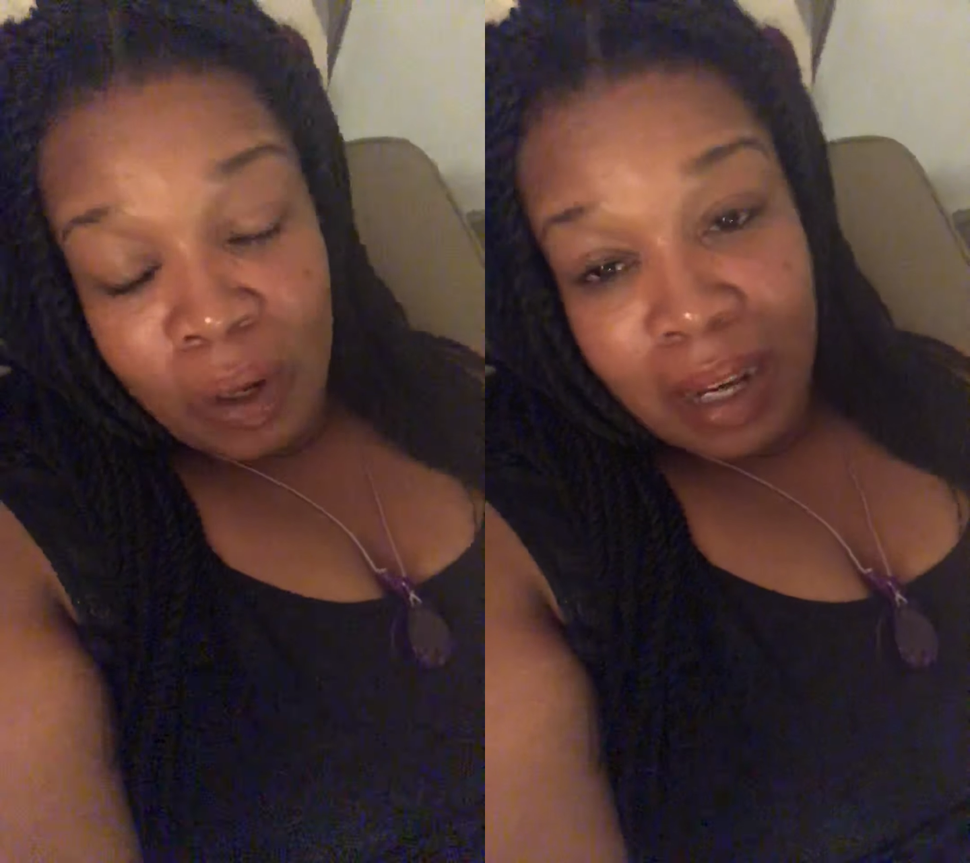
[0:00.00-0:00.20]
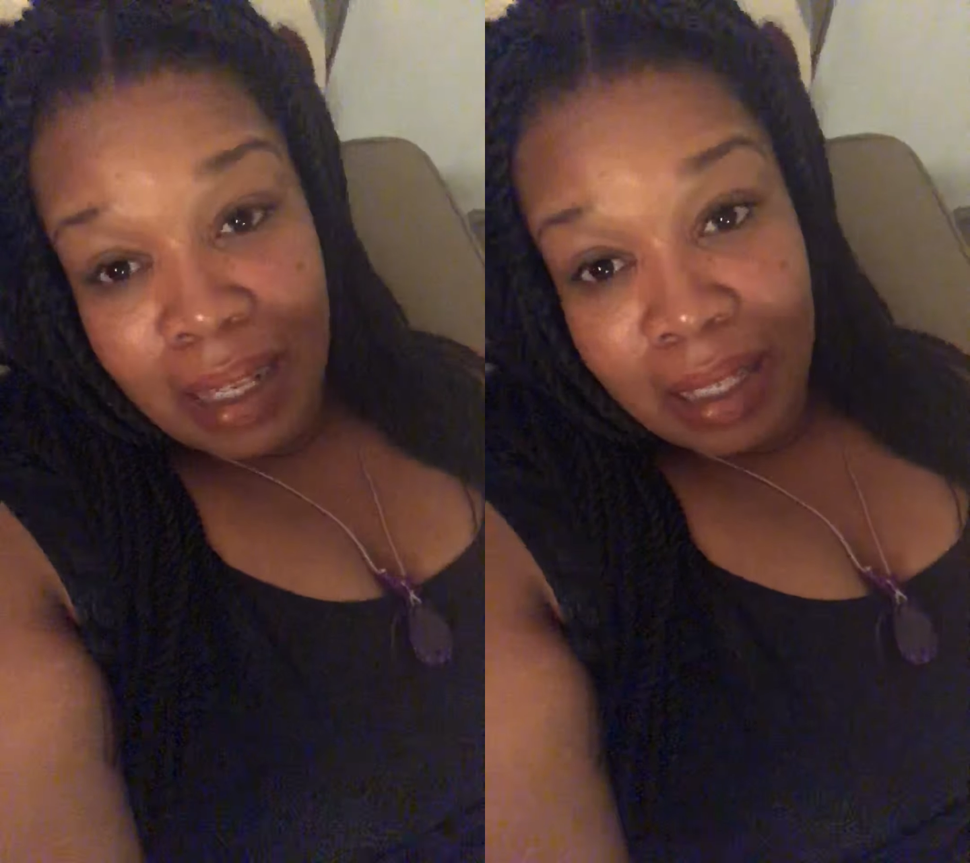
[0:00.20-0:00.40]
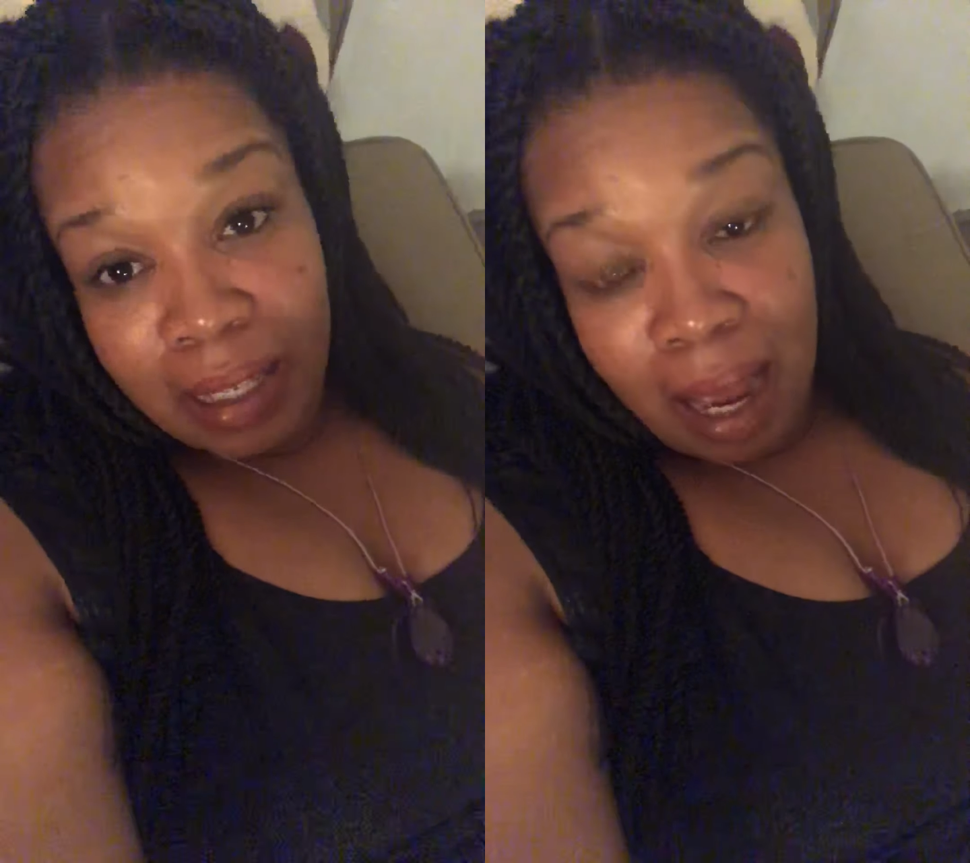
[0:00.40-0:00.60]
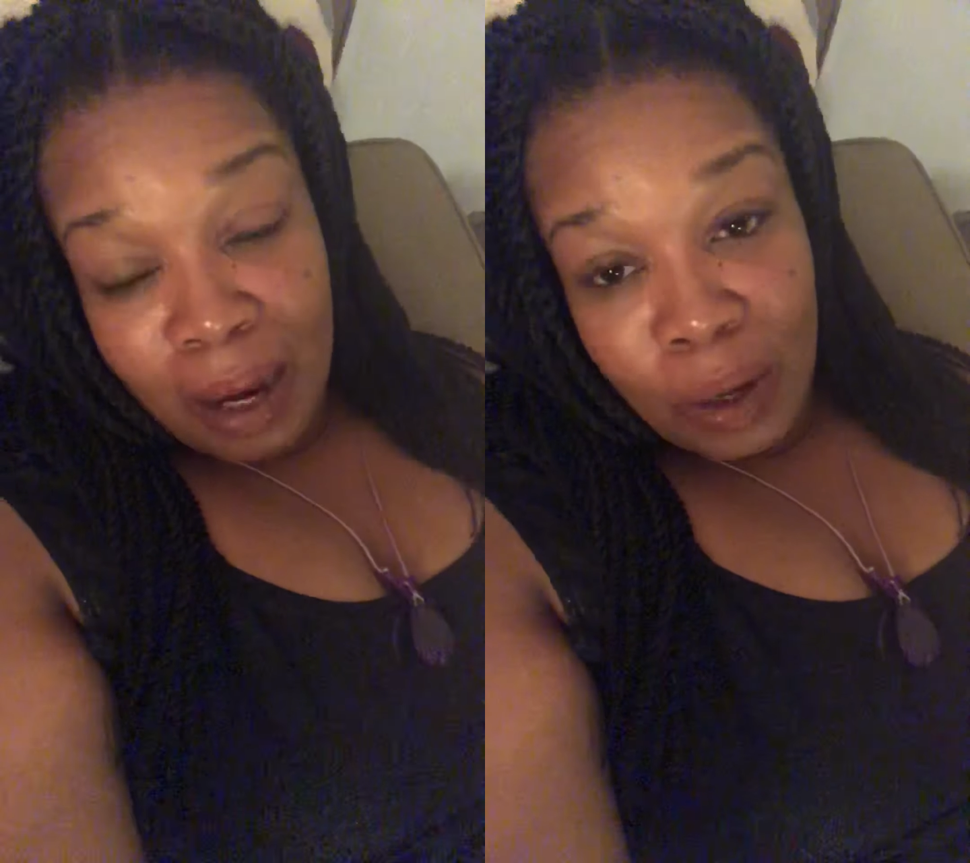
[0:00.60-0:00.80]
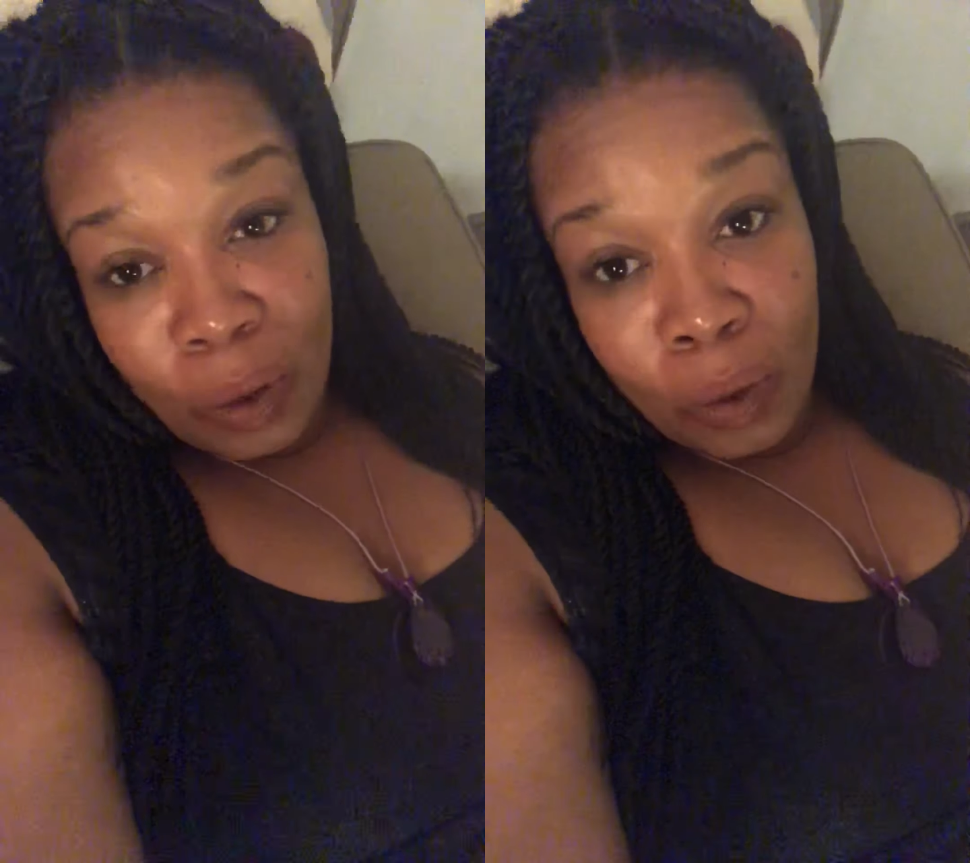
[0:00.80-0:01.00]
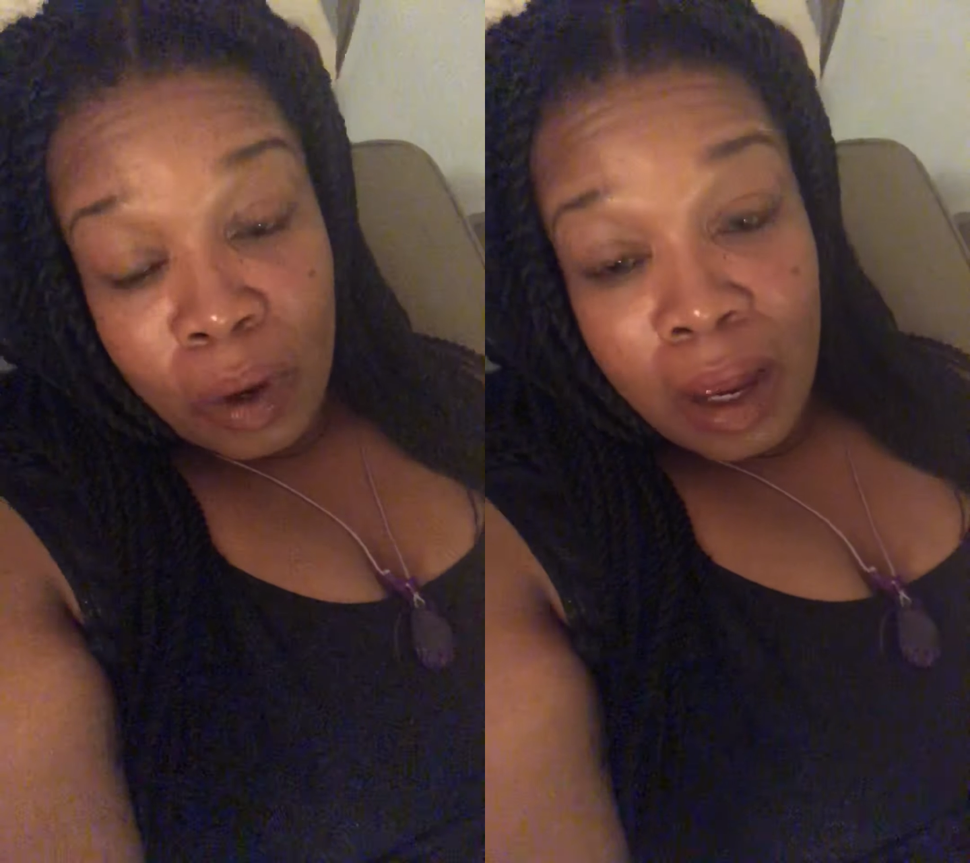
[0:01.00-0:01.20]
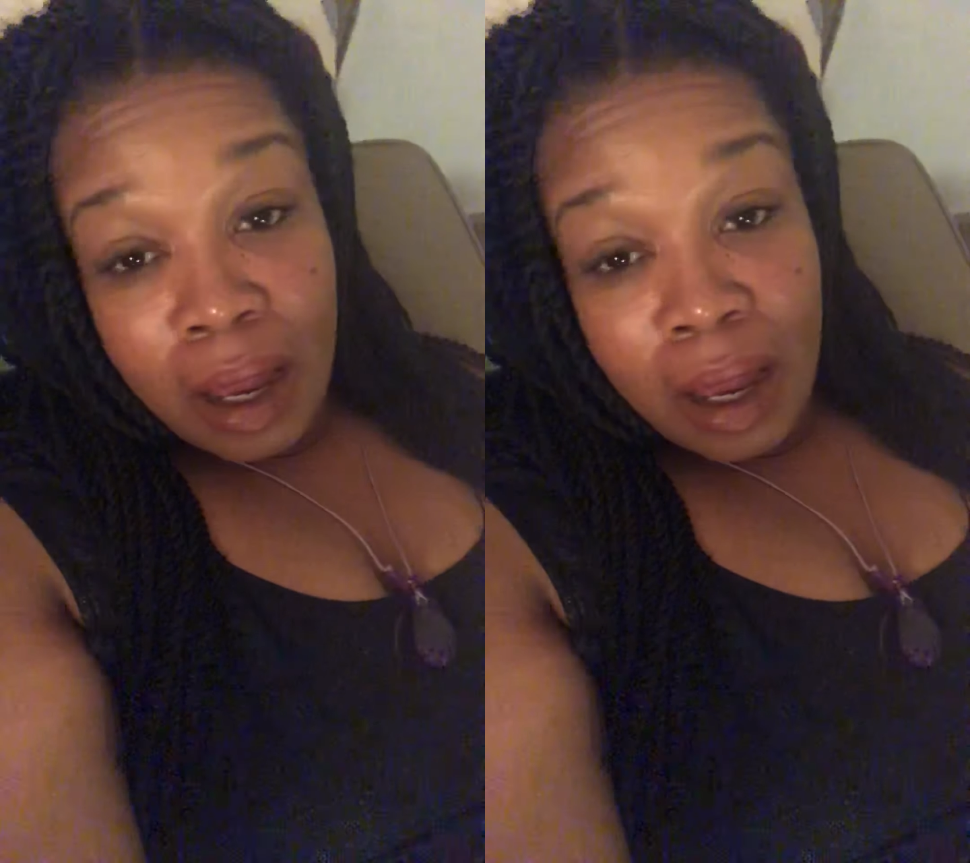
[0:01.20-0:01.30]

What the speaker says: and that cycle